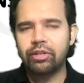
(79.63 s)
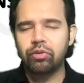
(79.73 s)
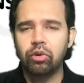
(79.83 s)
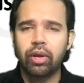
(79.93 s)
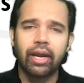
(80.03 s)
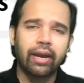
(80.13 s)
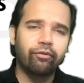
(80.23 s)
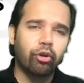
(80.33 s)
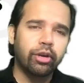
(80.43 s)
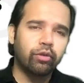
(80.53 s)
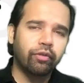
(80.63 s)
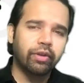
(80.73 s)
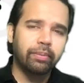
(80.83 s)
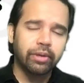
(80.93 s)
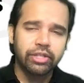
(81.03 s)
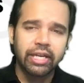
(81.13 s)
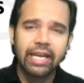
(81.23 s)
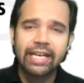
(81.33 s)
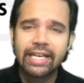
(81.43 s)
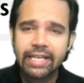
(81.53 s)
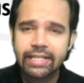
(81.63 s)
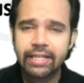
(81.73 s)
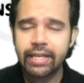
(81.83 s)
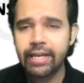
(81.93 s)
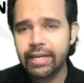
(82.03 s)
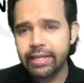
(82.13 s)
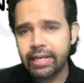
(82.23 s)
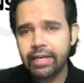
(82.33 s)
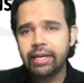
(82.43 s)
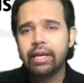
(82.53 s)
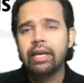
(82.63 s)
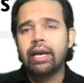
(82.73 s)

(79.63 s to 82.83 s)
So we're looking at 40 to 50% increase in ENT,